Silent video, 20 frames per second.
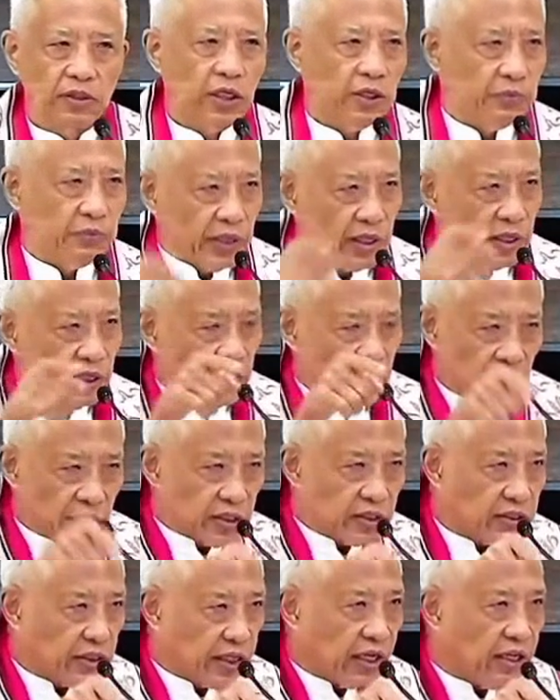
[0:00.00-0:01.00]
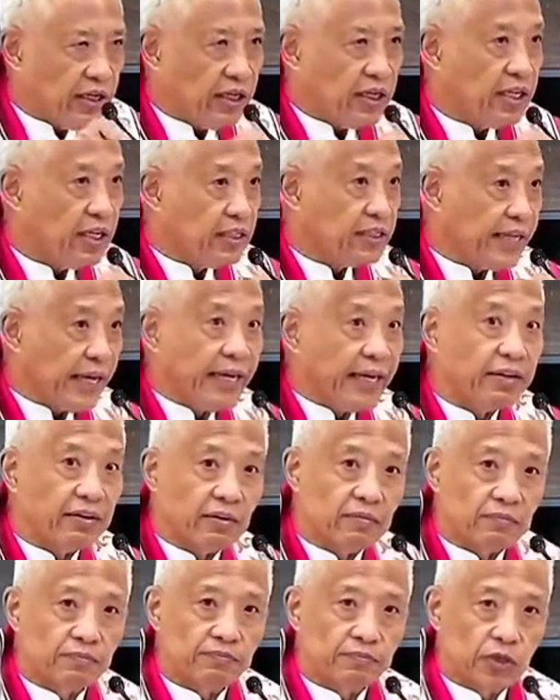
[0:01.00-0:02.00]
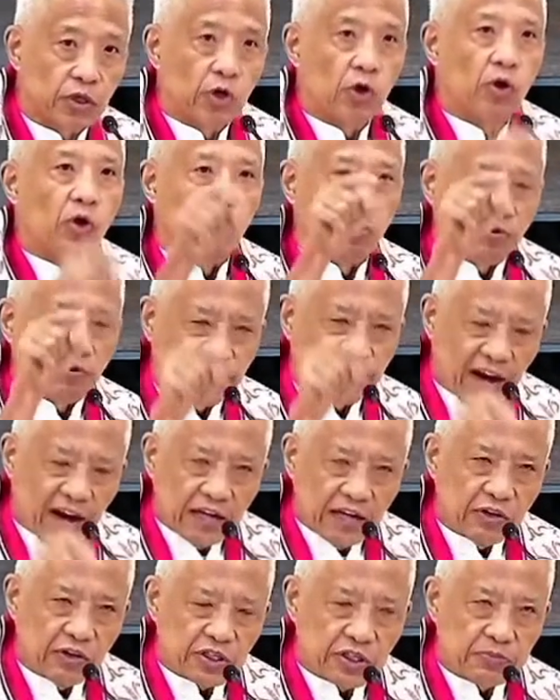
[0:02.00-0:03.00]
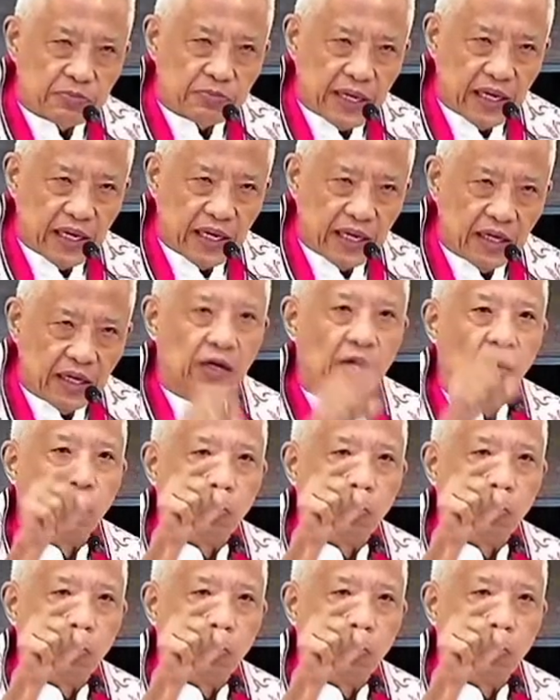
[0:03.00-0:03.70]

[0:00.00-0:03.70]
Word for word: And He is telling us now, who follows me